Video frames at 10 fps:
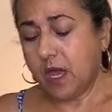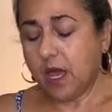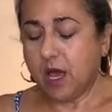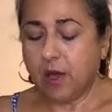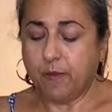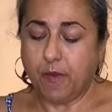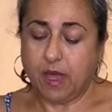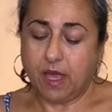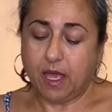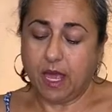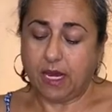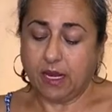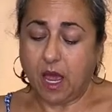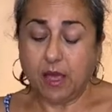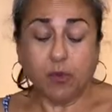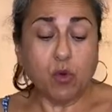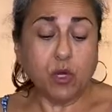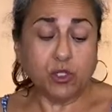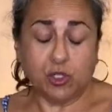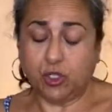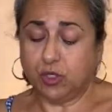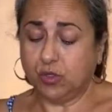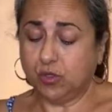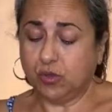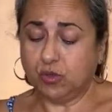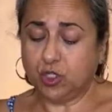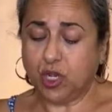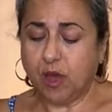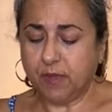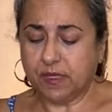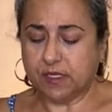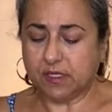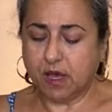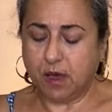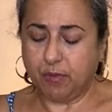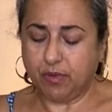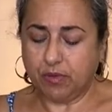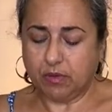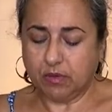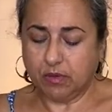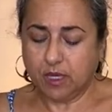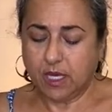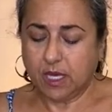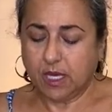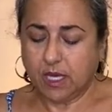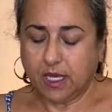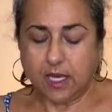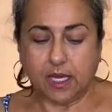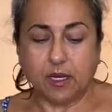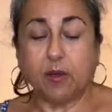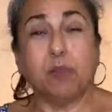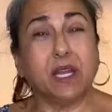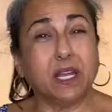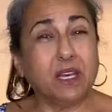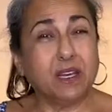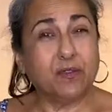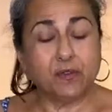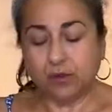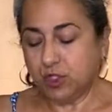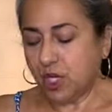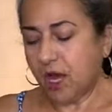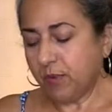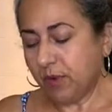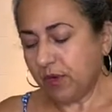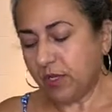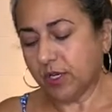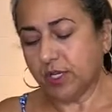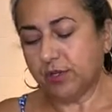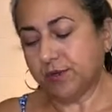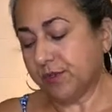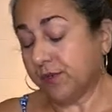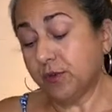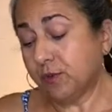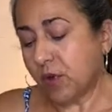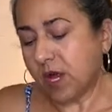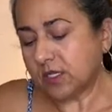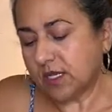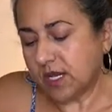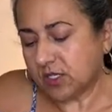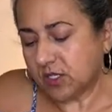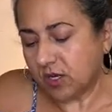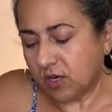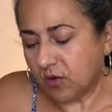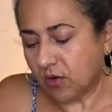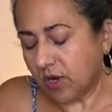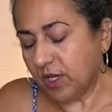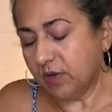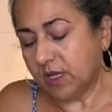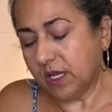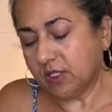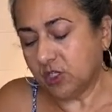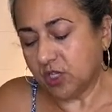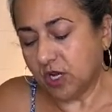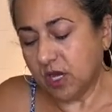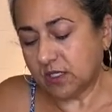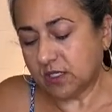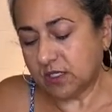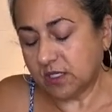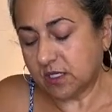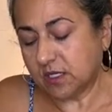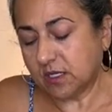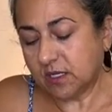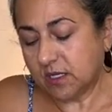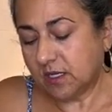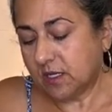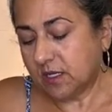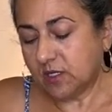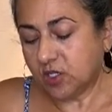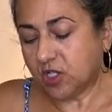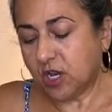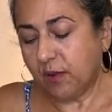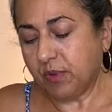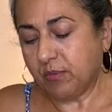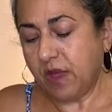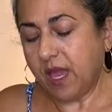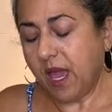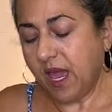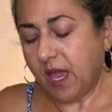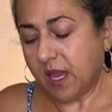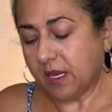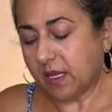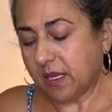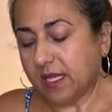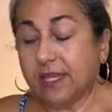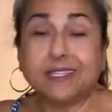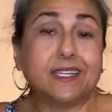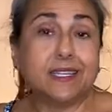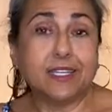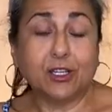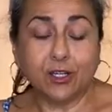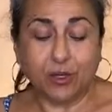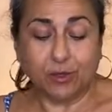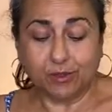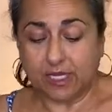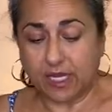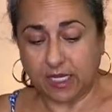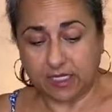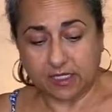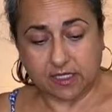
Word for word: Um, and I'm going to chop this up in a mini food chopper. You can use a food processor or you can just chop it by hand like they did in the good old days.